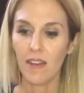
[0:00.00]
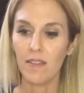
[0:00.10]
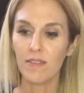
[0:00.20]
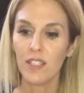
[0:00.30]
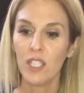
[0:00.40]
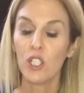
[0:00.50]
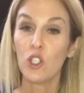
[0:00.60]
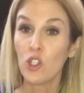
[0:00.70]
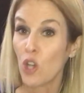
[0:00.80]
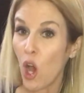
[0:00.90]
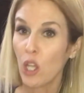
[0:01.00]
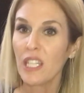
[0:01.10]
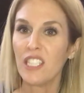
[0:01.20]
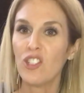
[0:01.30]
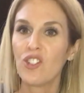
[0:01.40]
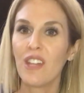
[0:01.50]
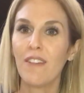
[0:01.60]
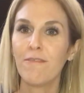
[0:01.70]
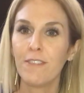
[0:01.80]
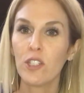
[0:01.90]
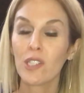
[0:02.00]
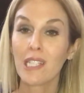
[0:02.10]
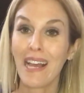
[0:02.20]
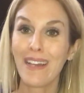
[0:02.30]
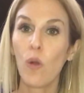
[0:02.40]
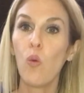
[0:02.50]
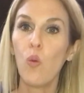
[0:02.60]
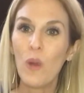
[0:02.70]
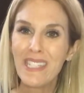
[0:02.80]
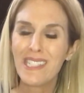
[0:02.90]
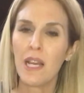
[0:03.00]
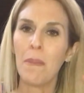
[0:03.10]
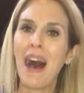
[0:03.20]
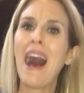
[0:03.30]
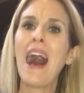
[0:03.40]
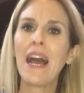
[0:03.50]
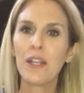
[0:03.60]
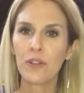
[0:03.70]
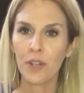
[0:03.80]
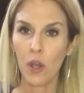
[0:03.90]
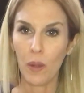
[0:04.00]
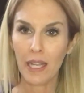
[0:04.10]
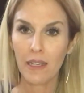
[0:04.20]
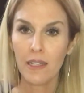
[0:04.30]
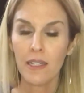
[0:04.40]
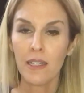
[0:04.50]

of knowledge that feels like wisdom, higher knowing